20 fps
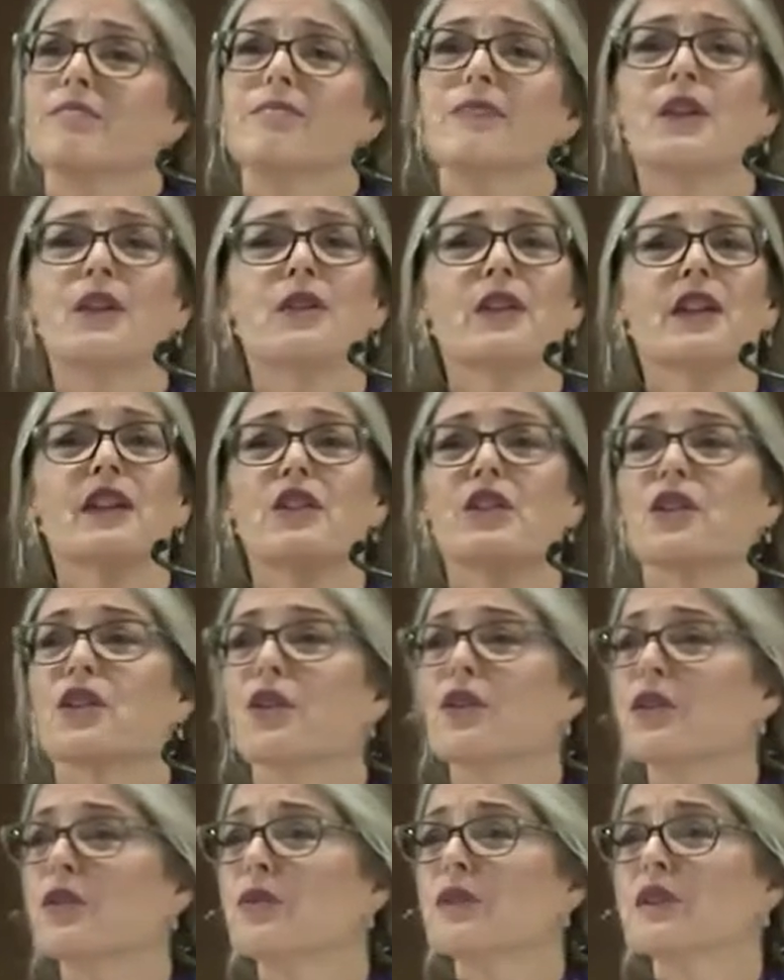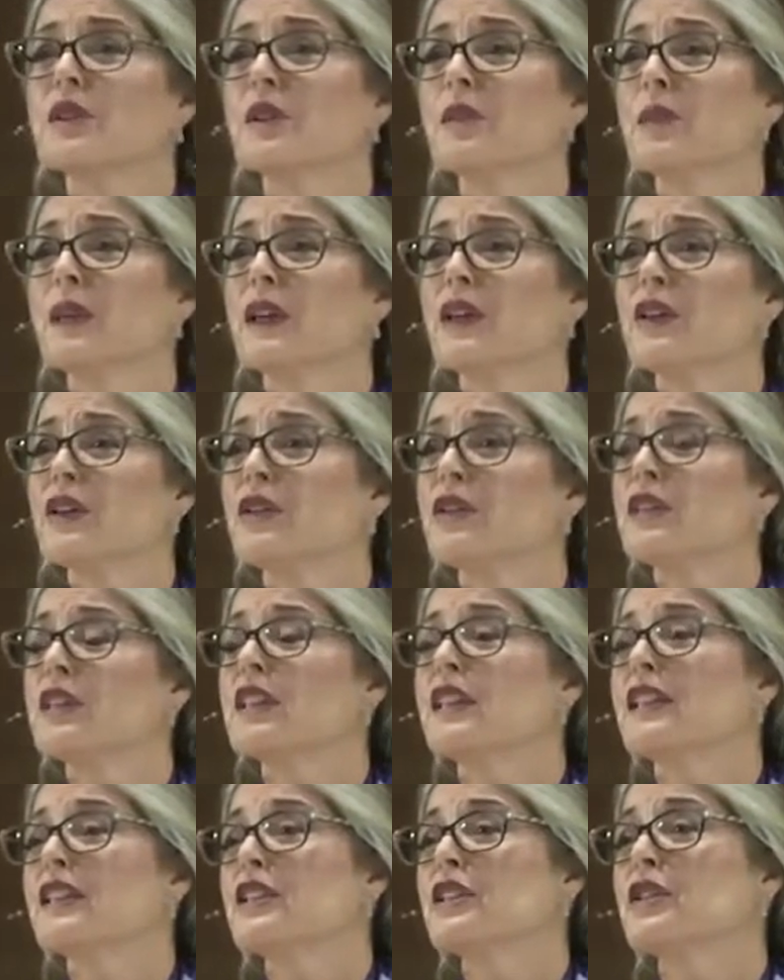get to know you a little better. You can
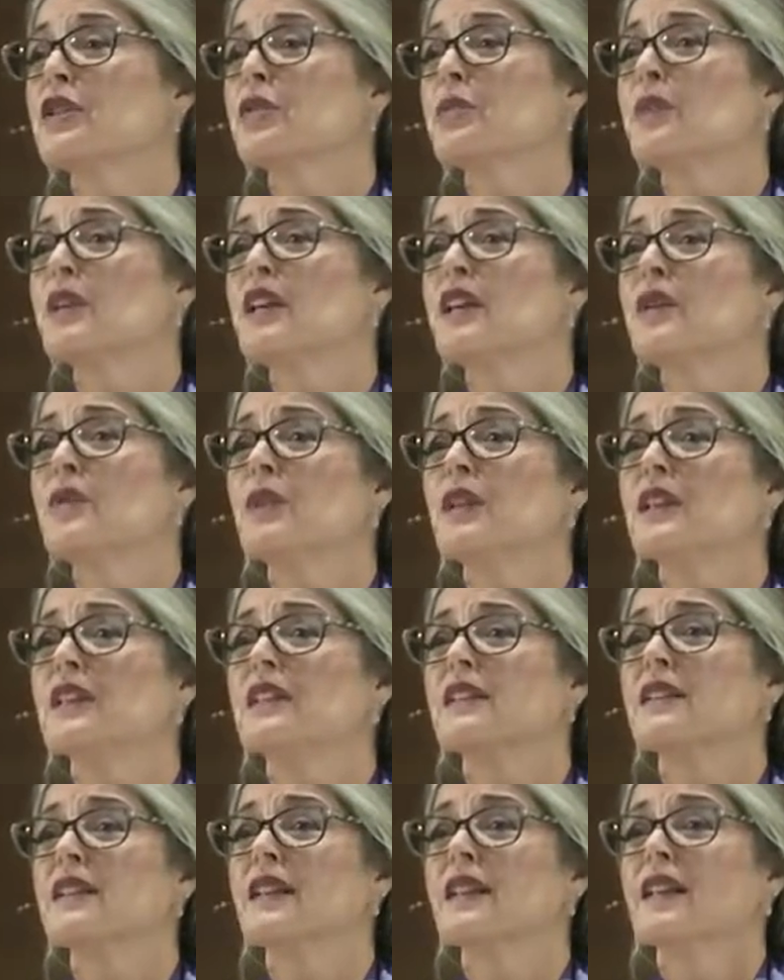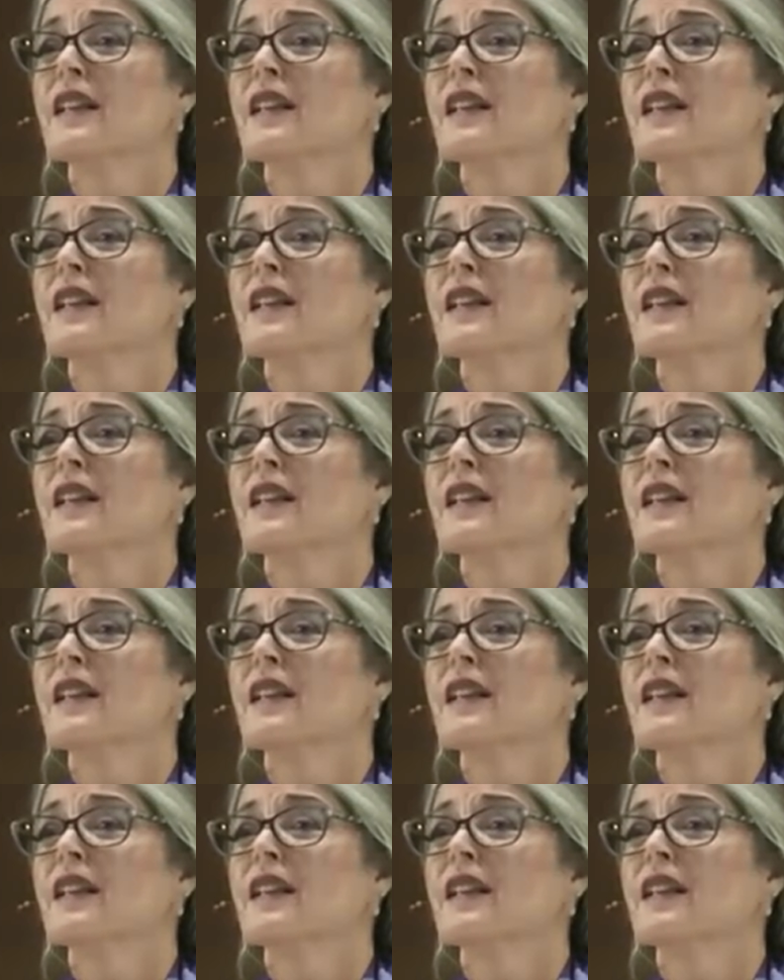get to know me. We can